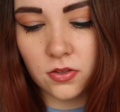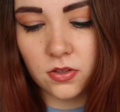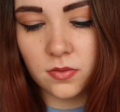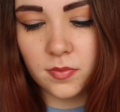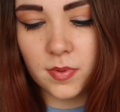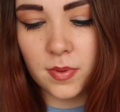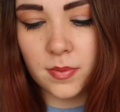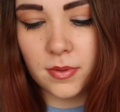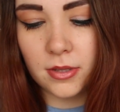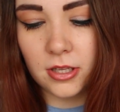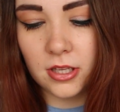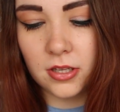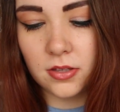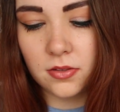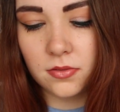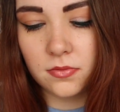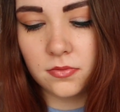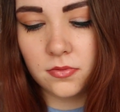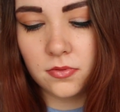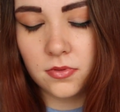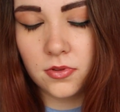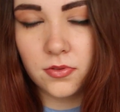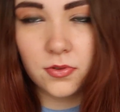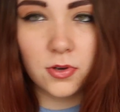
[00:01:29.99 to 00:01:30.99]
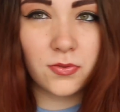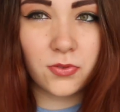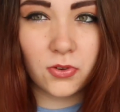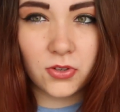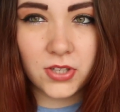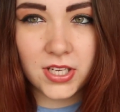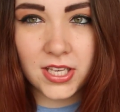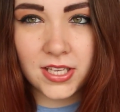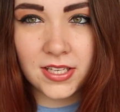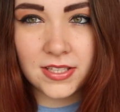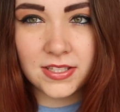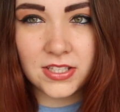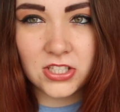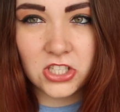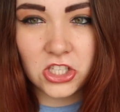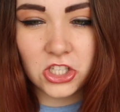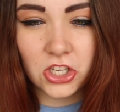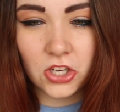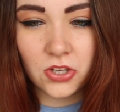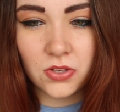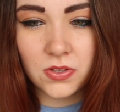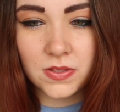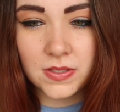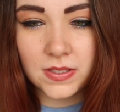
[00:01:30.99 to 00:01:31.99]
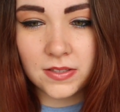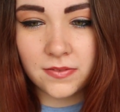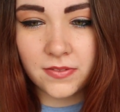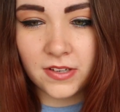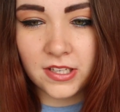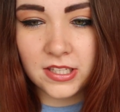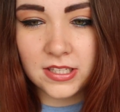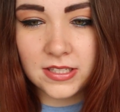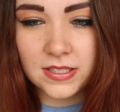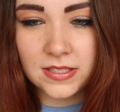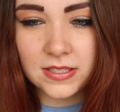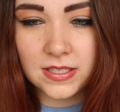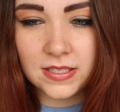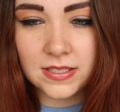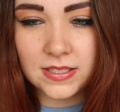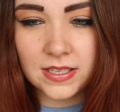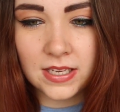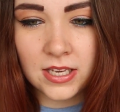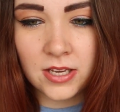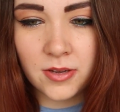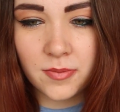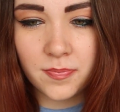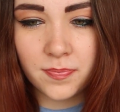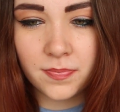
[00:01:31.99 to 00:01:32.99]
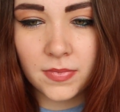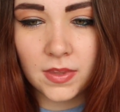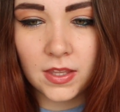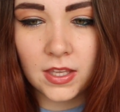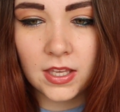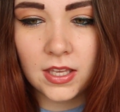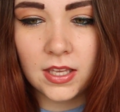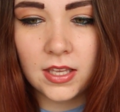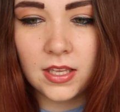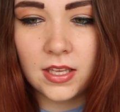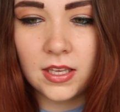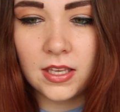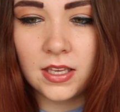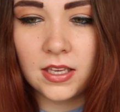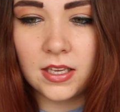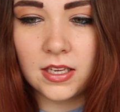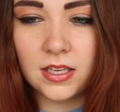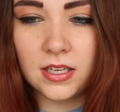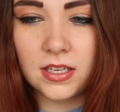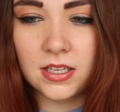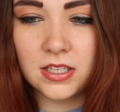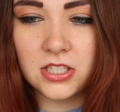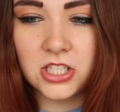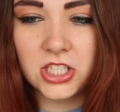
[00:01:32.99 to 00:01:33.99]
or maybe like 3 or 4 days that she goes in advance to see it.